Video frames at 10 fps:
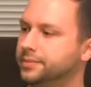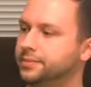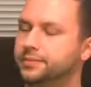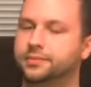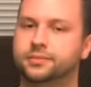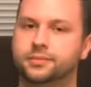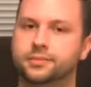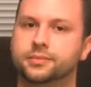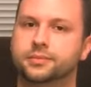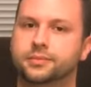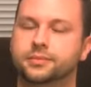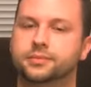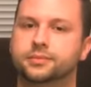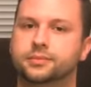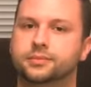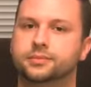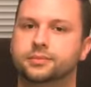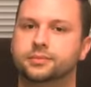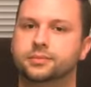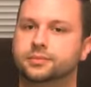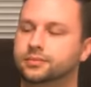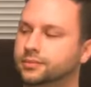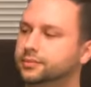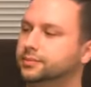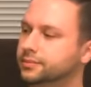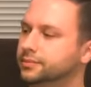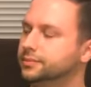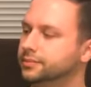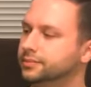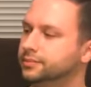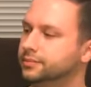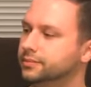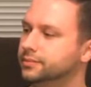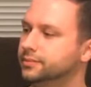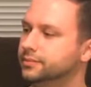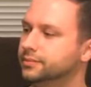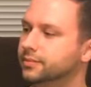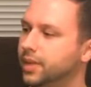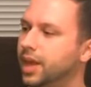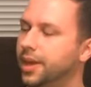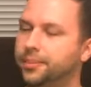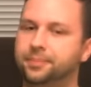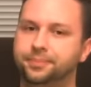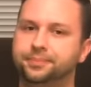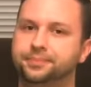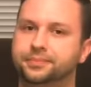This person isn't speaking.